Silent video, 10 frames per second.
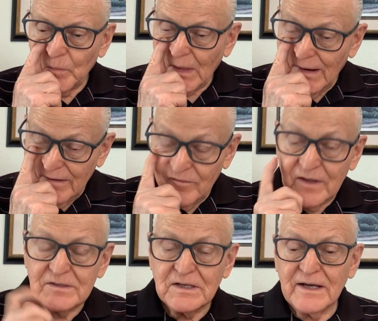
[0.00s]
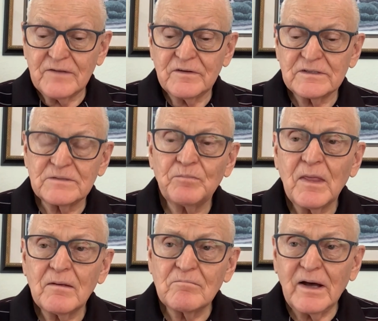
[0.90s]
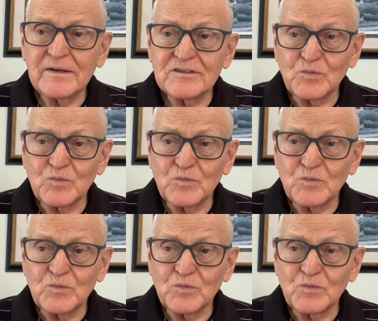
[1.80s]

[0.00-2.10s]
He lived inside of us by His